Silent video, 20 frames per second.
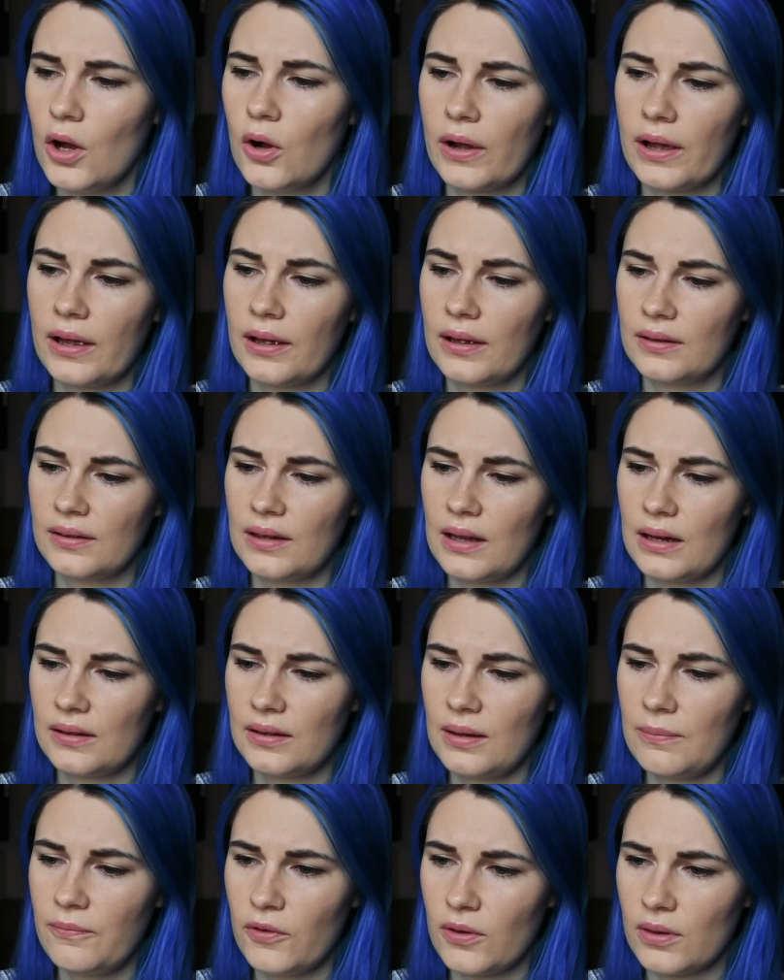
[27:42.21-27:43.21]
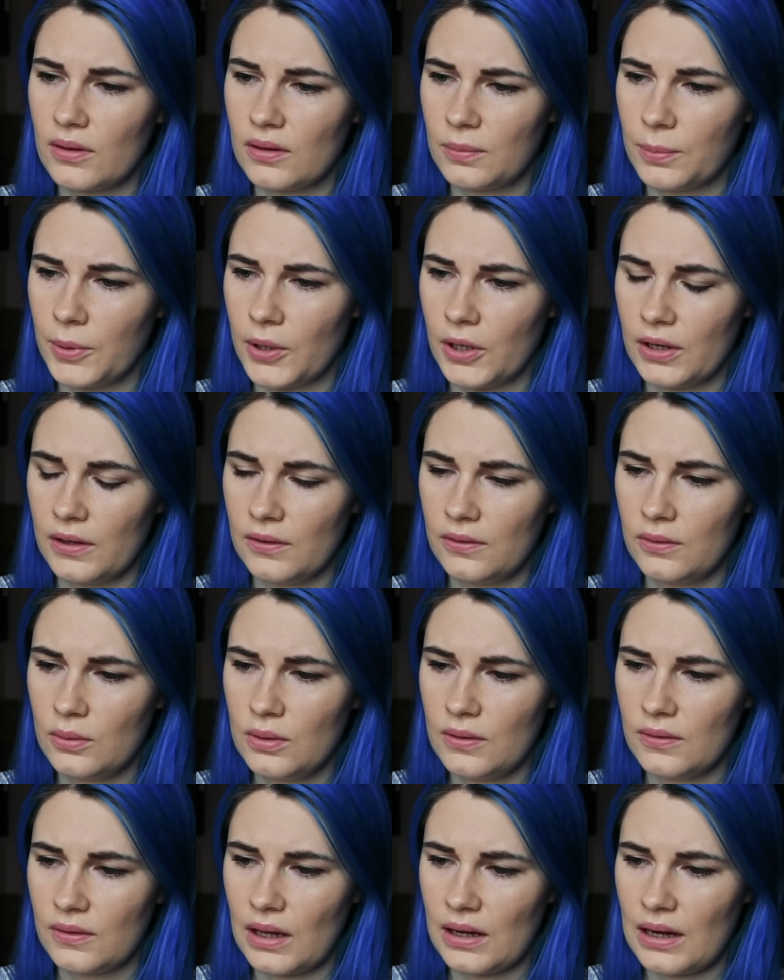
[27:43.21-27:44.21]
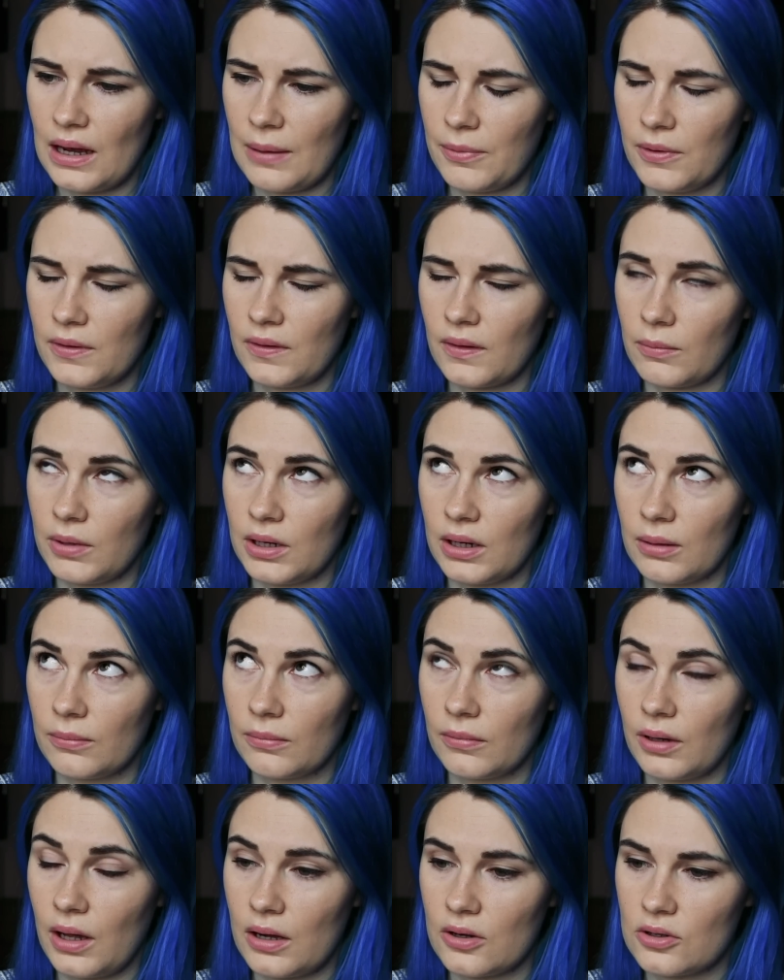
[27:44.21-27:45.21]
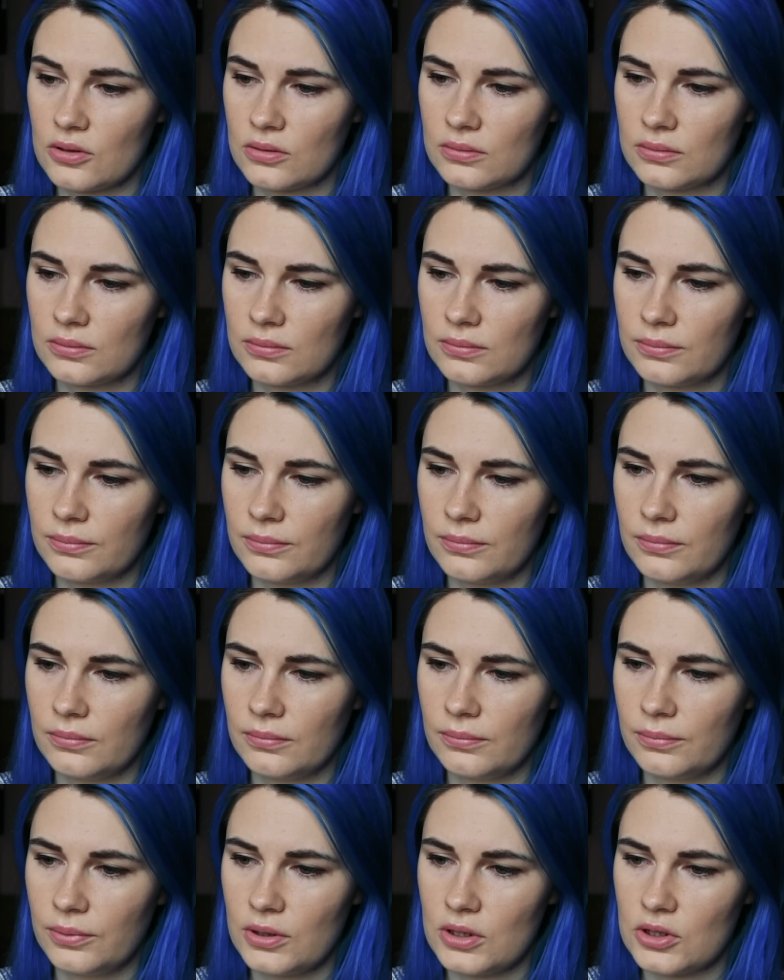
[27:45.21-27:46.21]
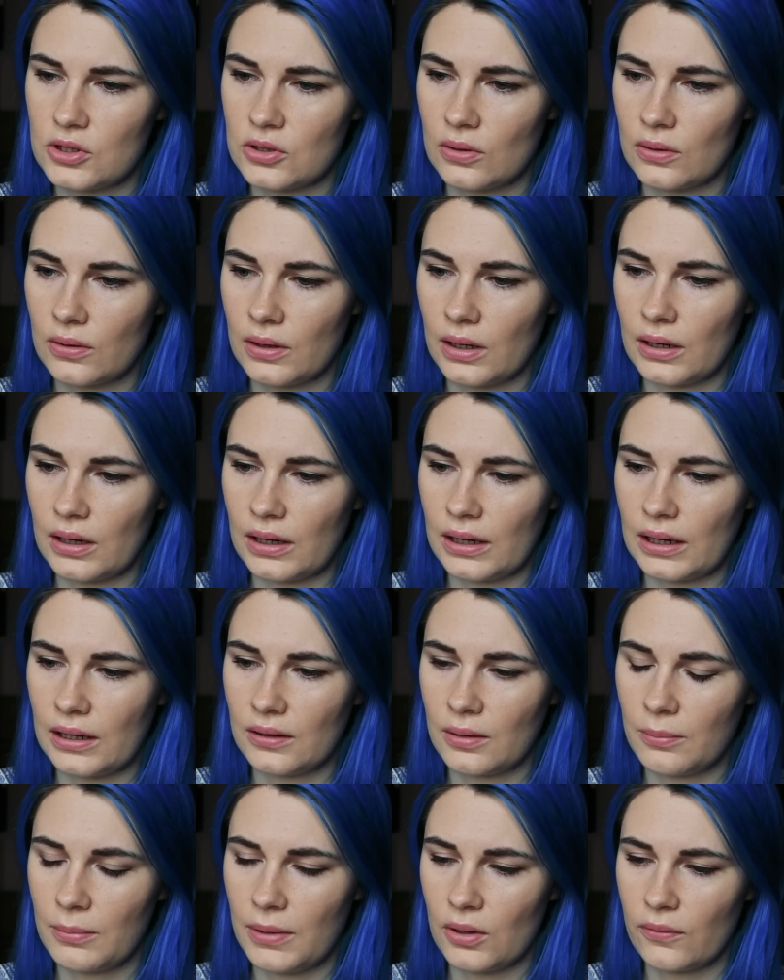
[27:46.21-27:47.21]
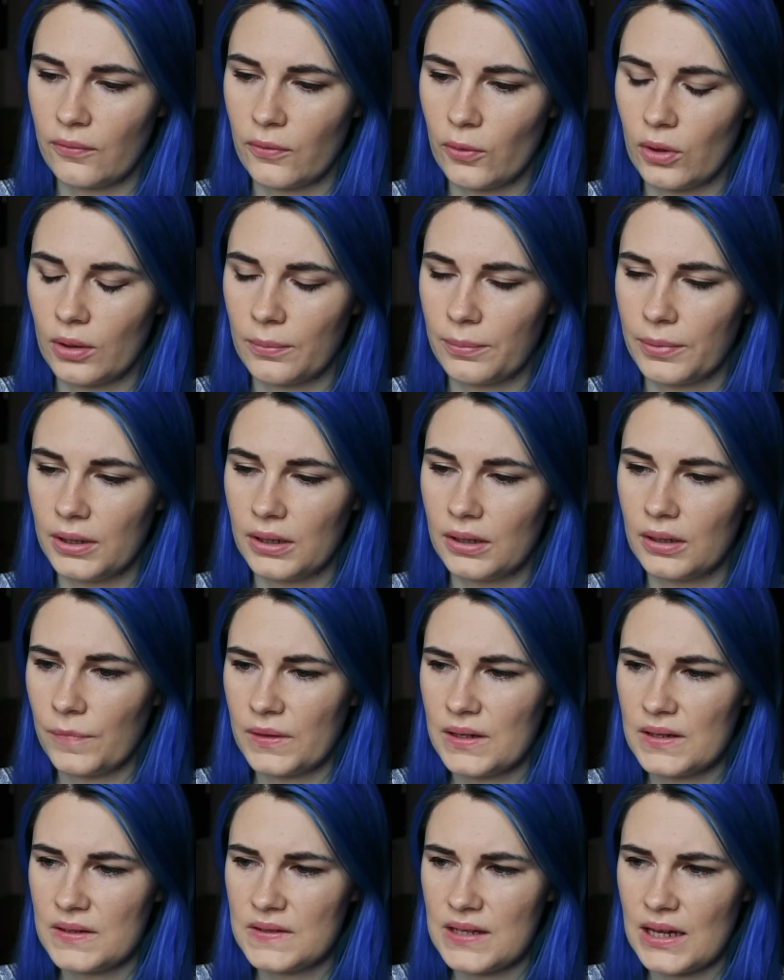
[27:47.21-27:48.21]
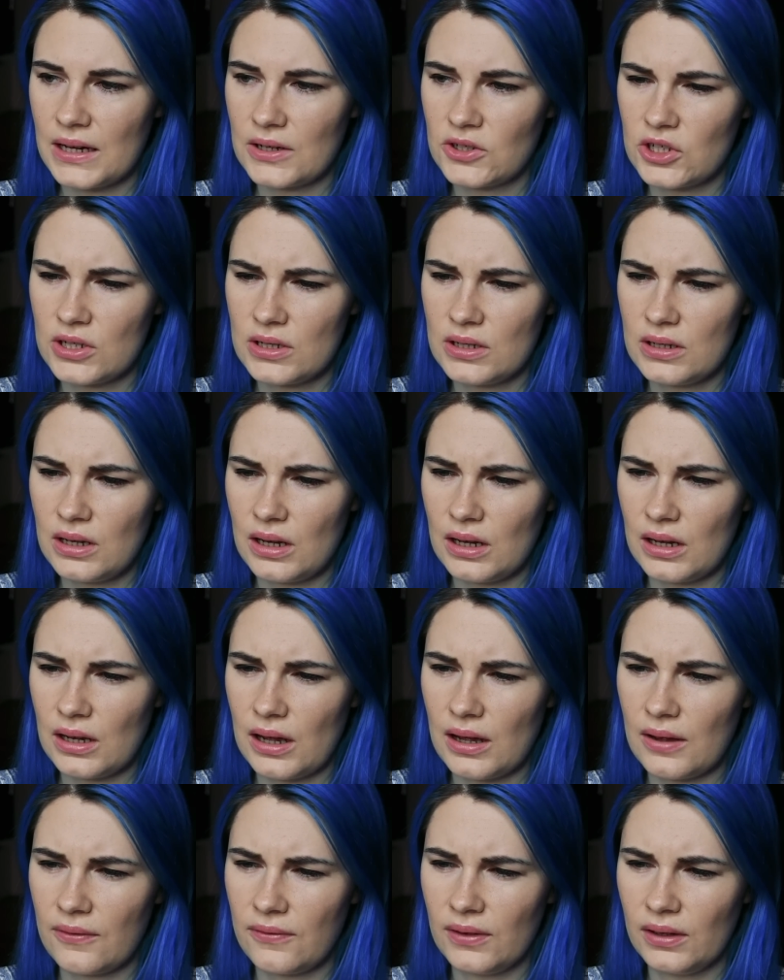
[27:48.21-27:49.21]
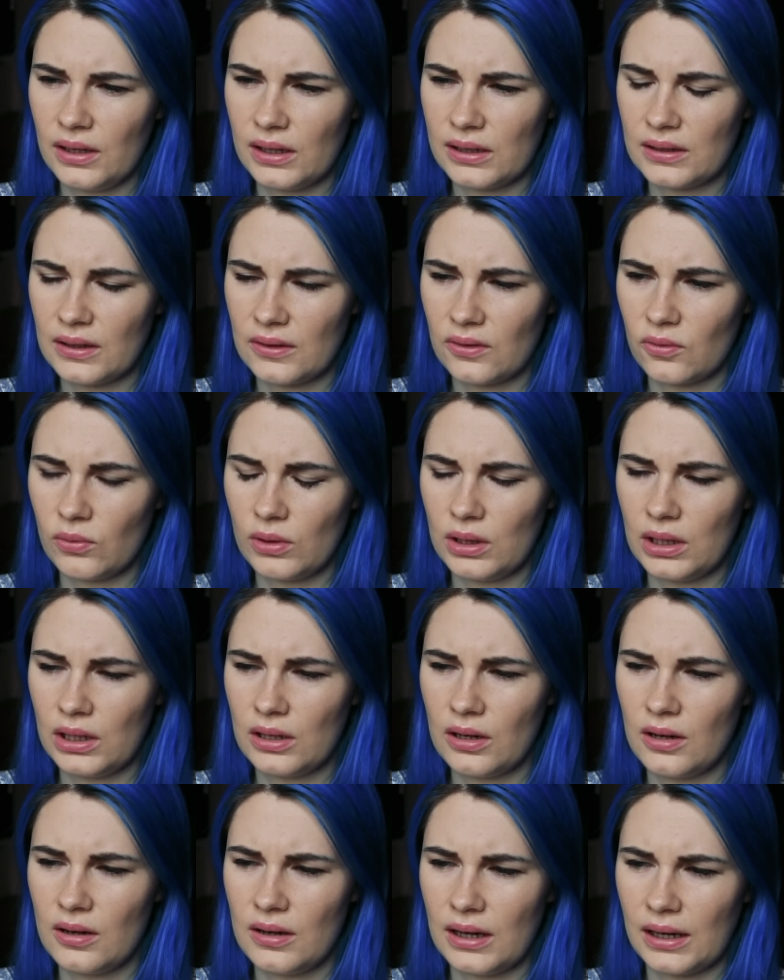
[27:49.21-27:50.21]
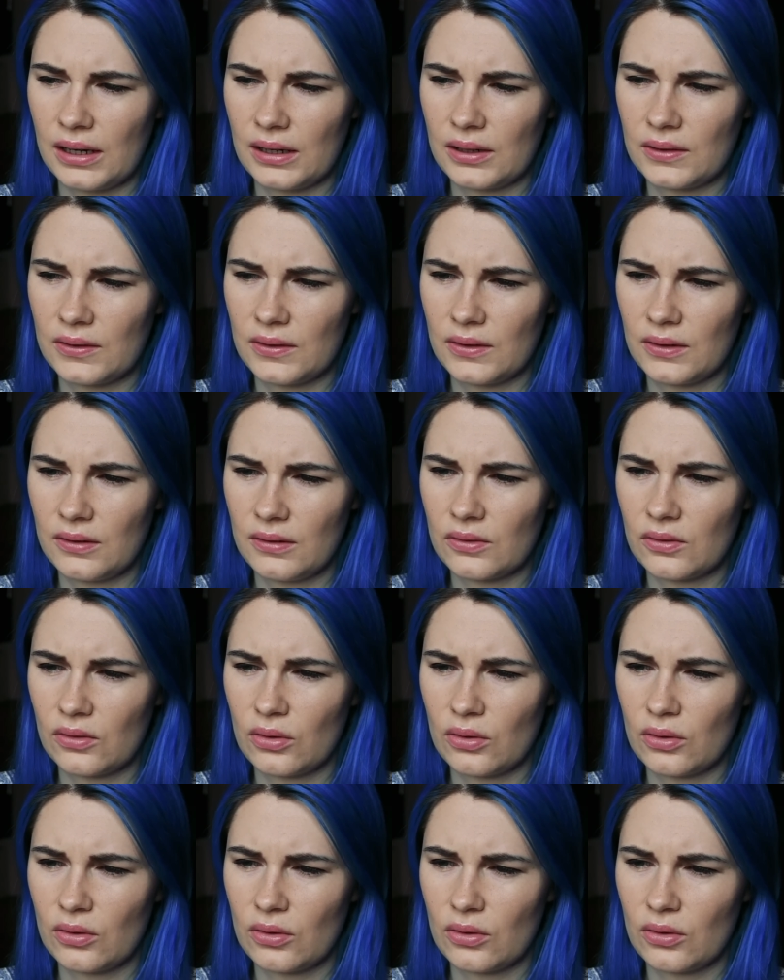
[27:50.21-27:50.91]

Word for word: Okay, it's, except for this part. As soon as that happens, I mean, I'm kind of pretty sure that I get the metaphor, but this section I feel like doesn't really connect